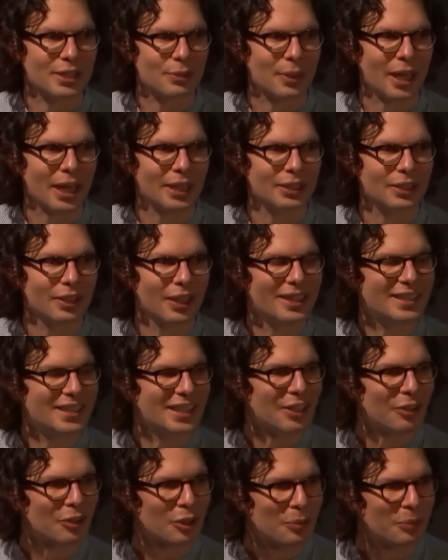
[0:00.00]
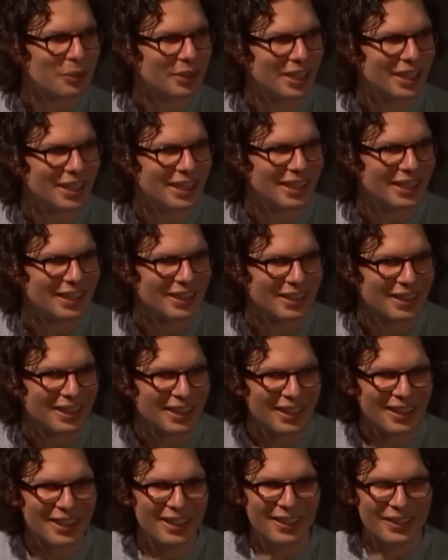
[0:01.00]
We had an idea at the beginning
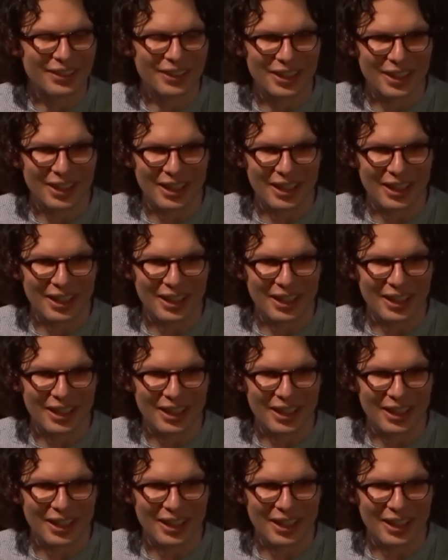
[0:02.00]
that